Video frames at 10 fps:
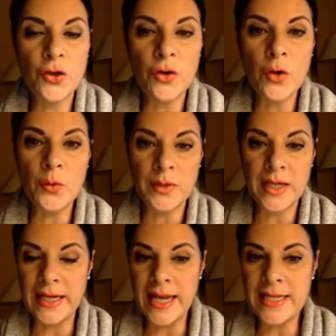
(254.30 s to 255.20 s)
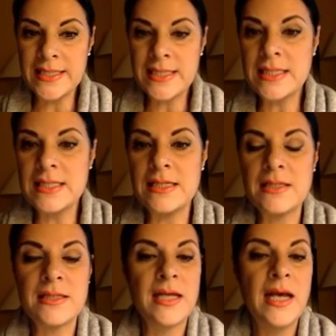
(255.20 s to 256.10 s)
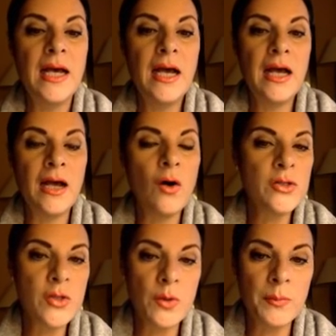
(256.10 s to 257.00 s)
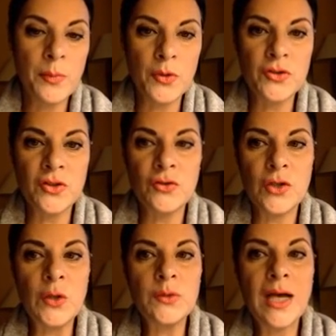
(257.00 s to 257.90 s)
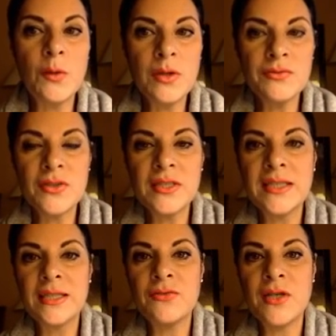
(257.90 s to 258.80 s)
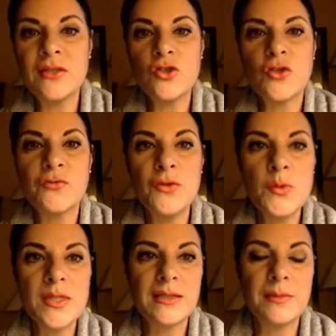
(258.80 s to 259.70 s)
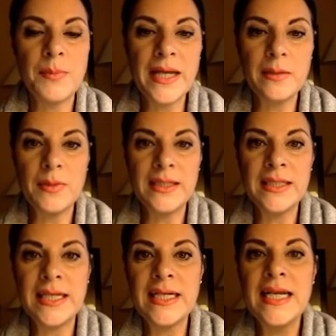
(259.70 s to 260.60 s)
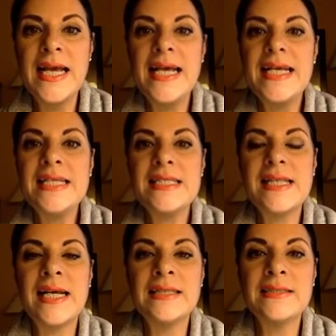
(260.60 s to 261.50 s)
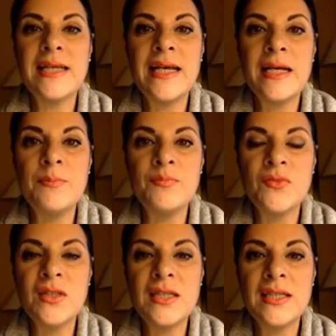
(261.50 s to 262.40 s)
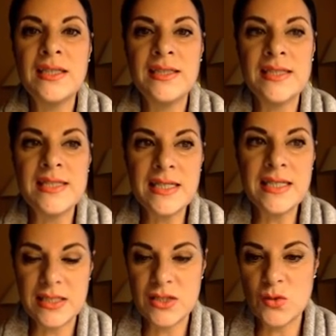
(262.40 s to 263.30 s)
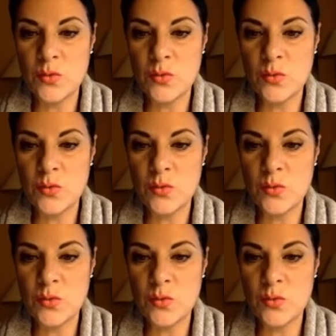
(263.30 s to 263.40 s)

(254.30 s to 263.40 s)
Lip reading: your own analysis. This is also important to note. However, the advantage of using the Penny Millionaire is that the signals